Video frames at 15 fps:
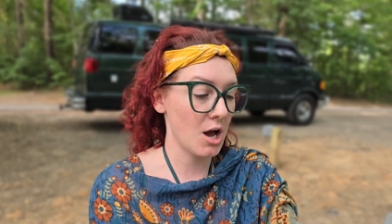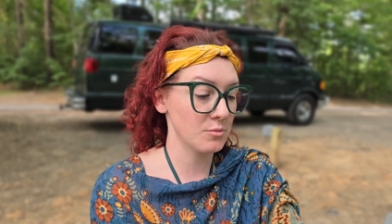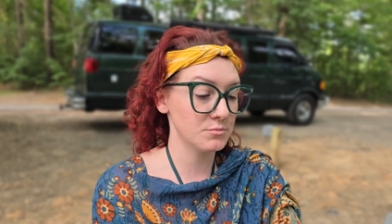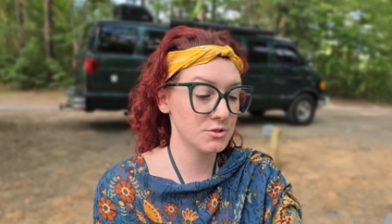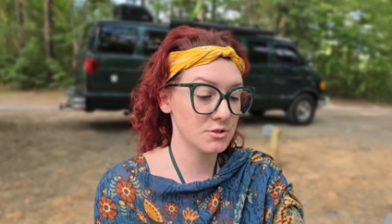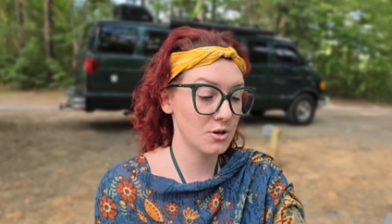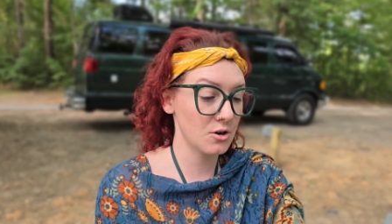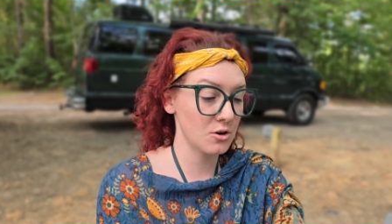
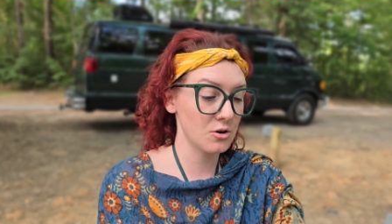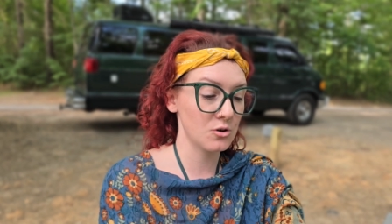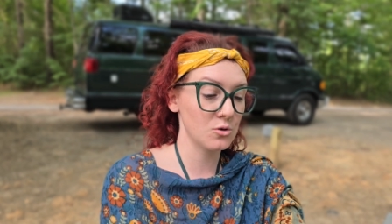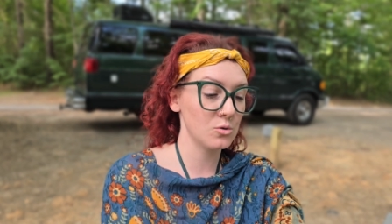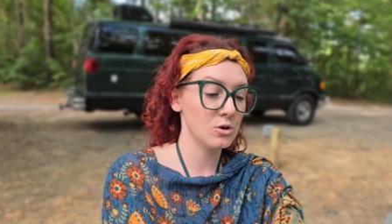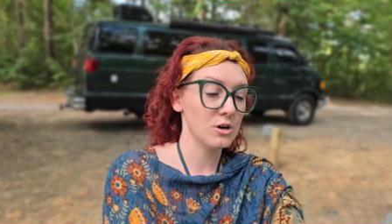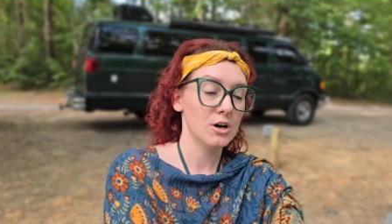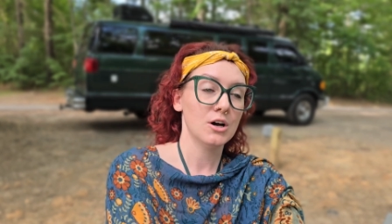
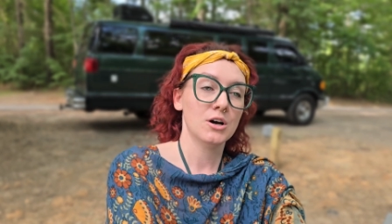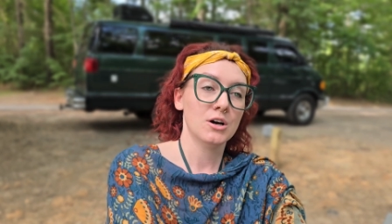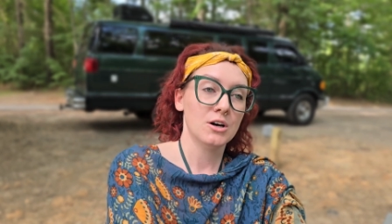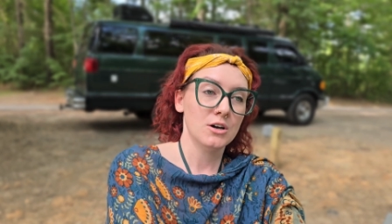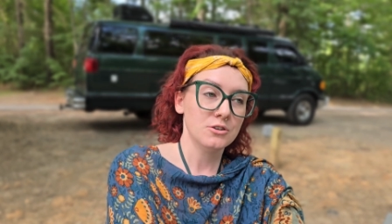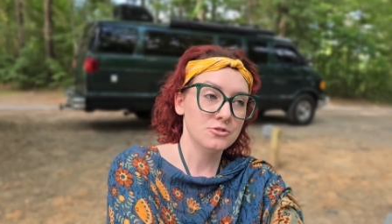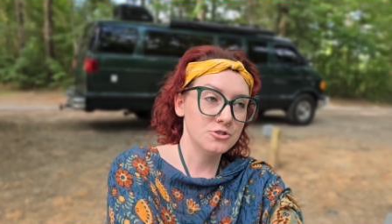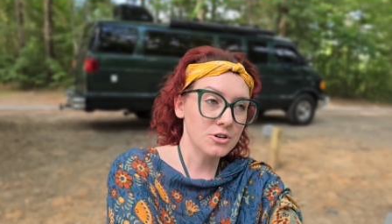So
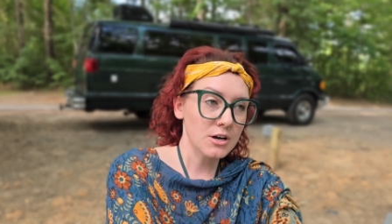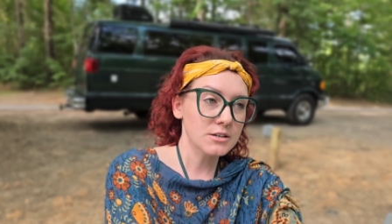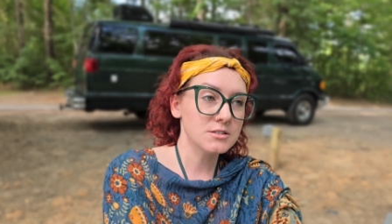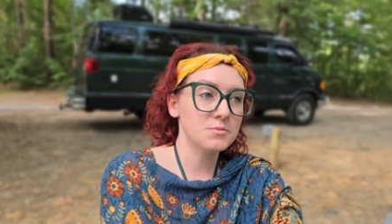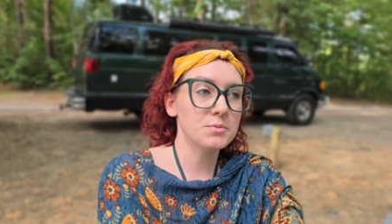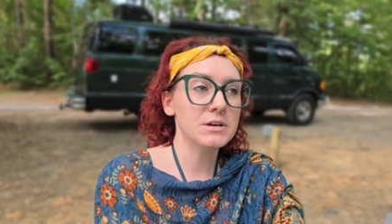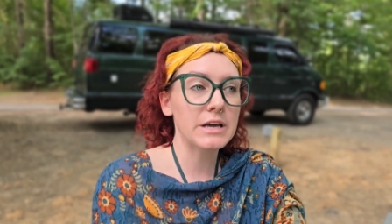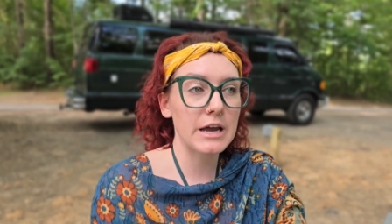
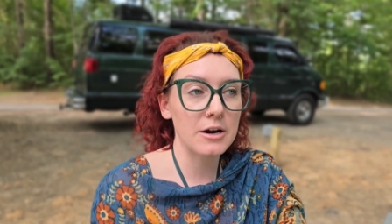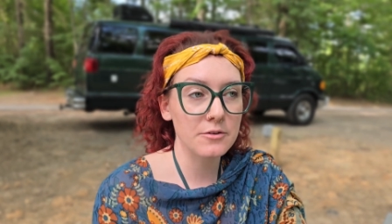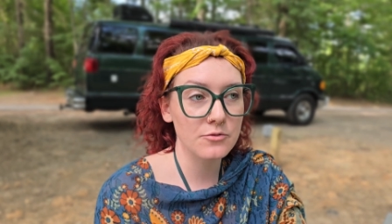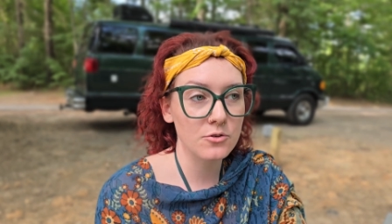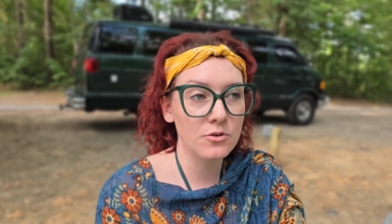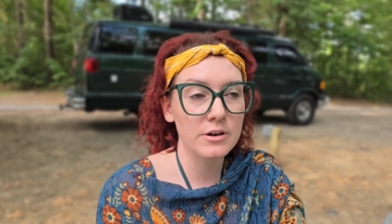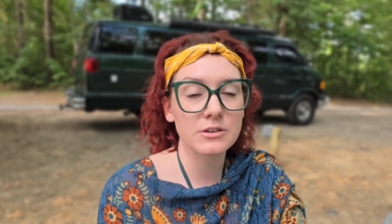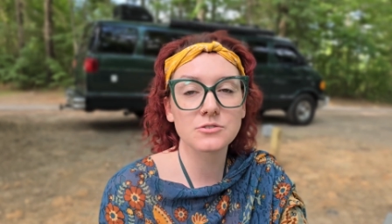just be
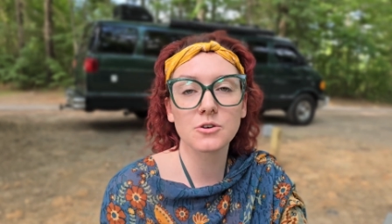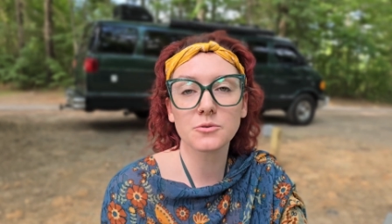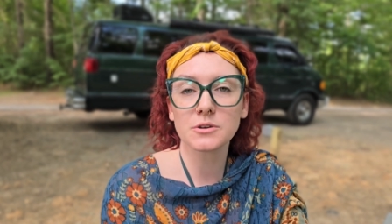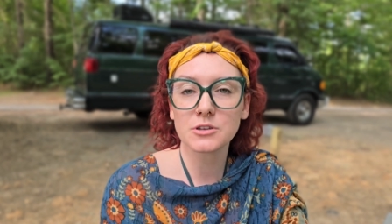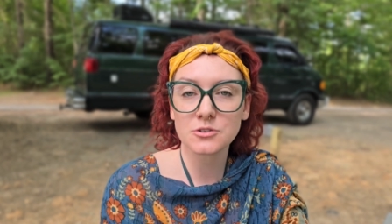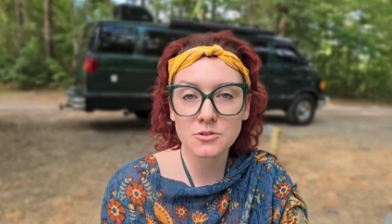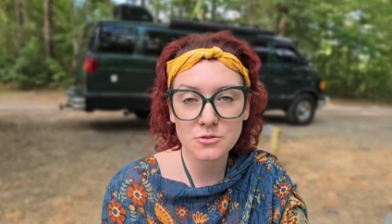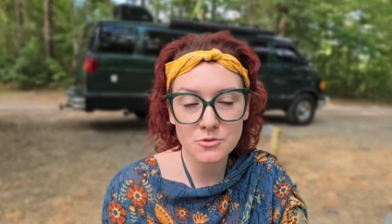careful and don't
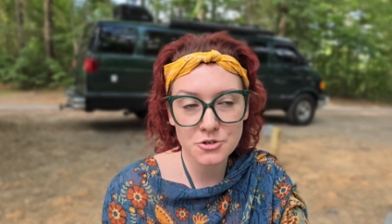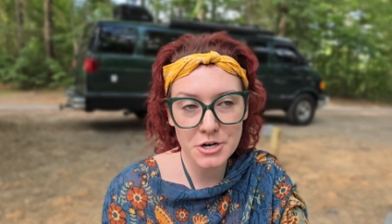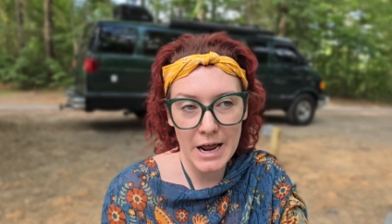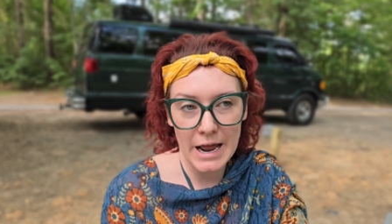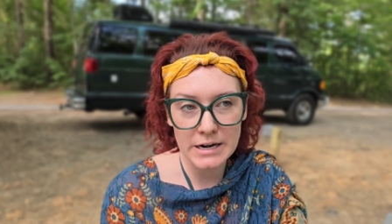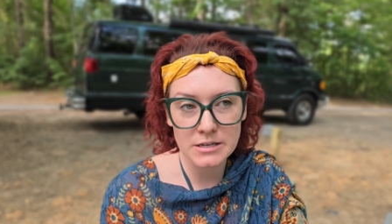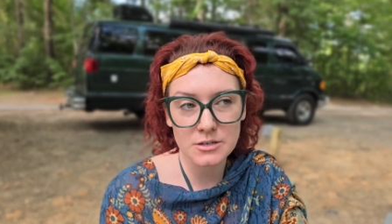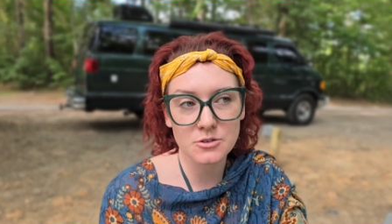get too
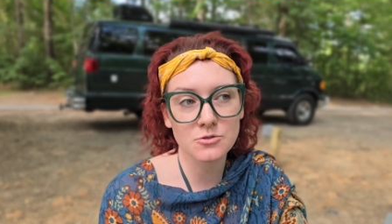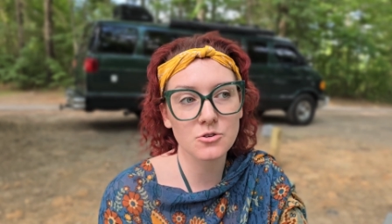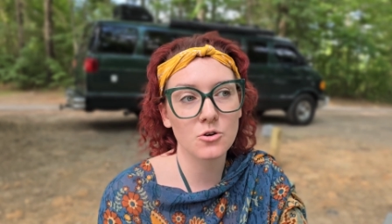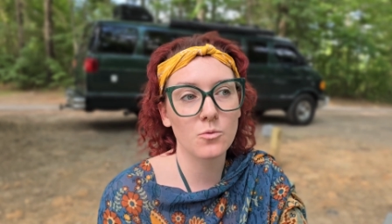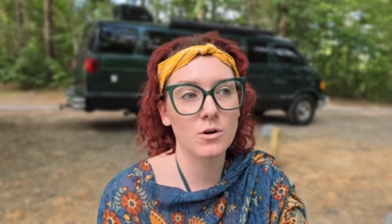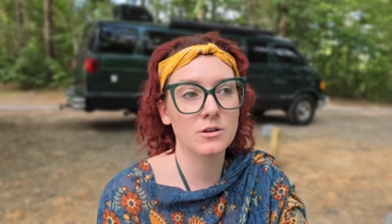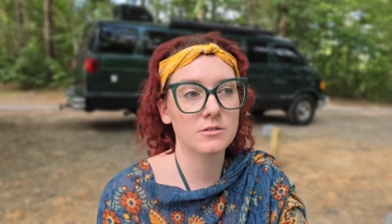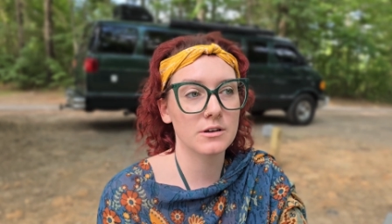chatty. You don't
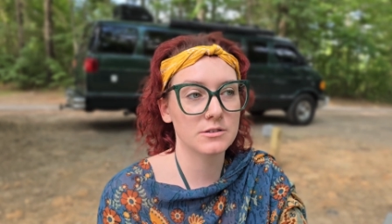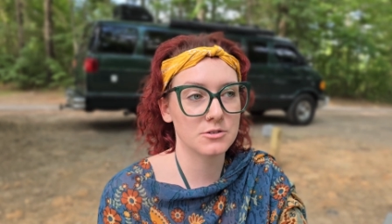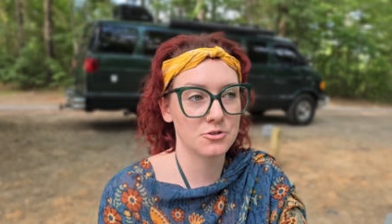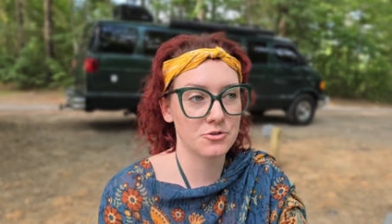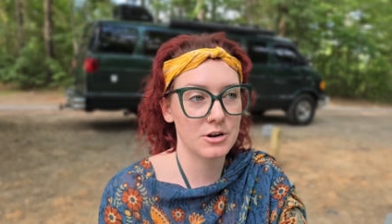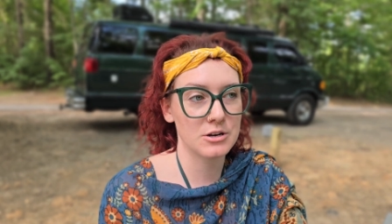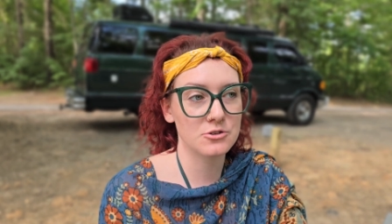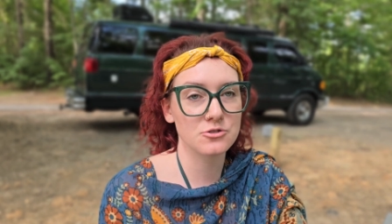want to let
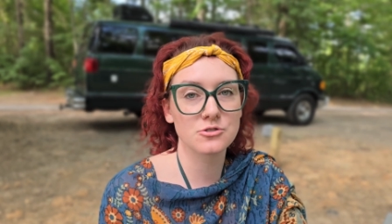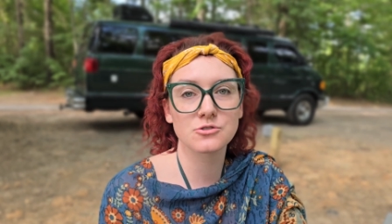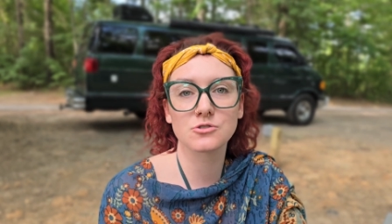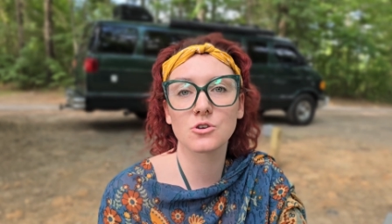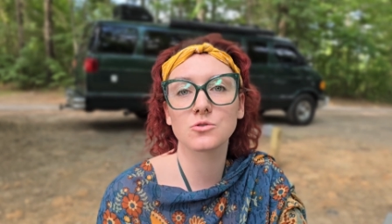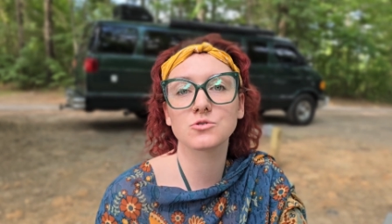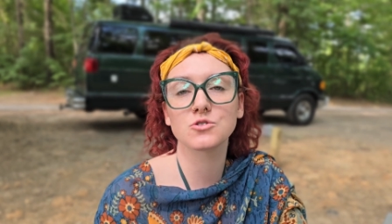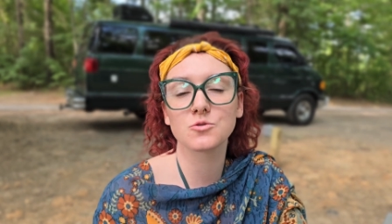strangers
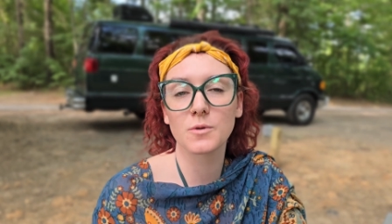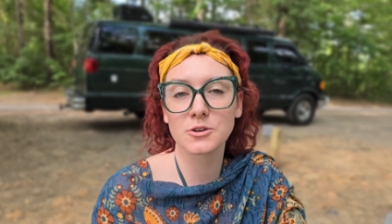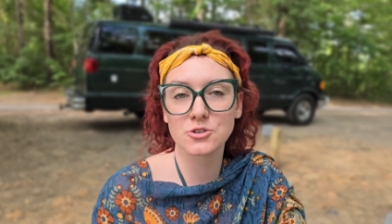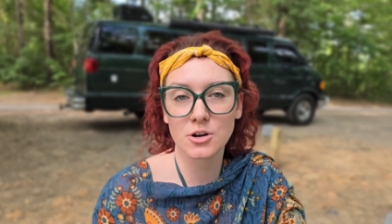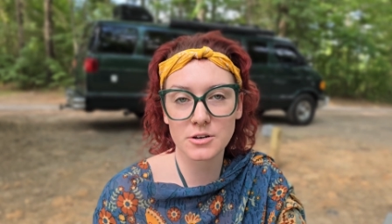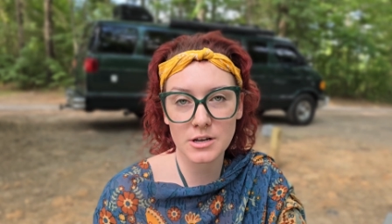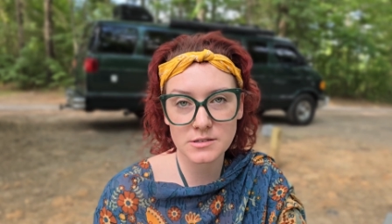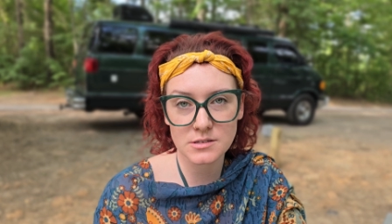know too much
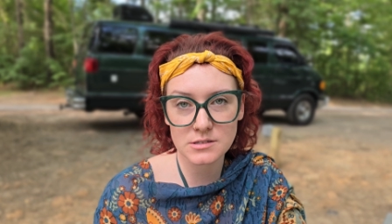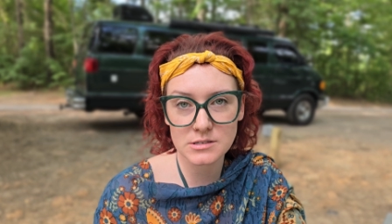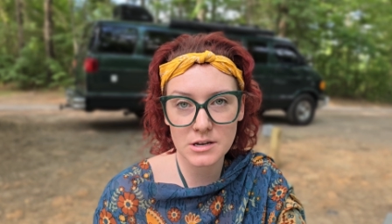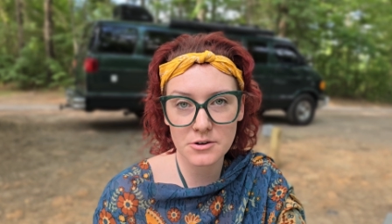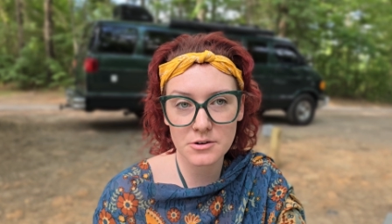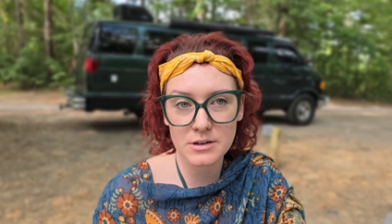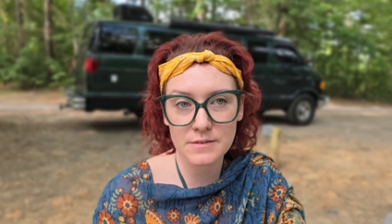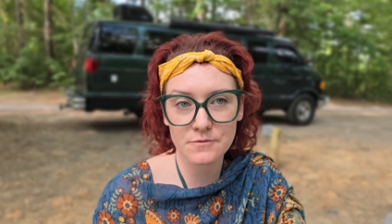
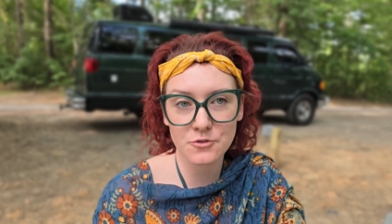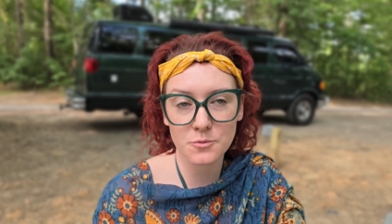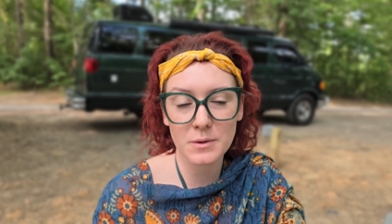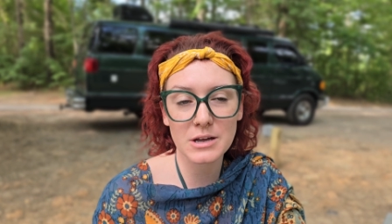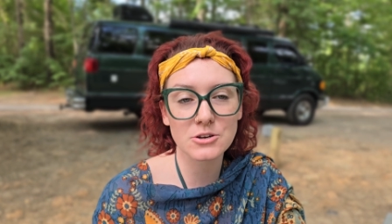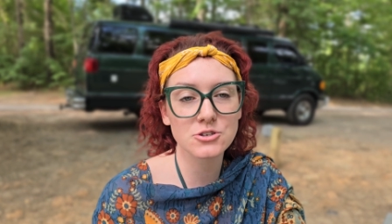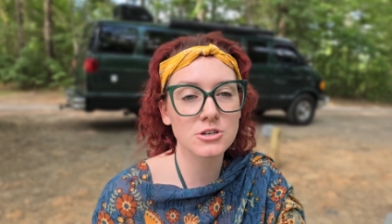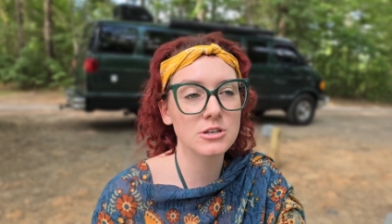unnecessary
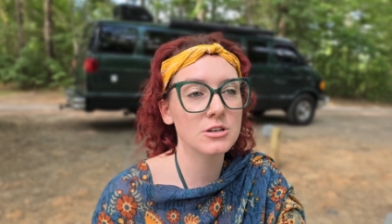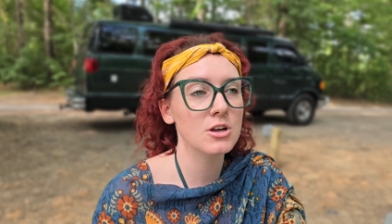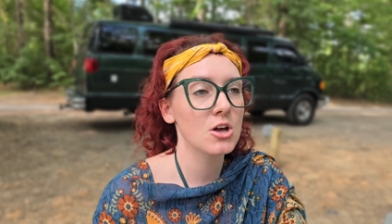information.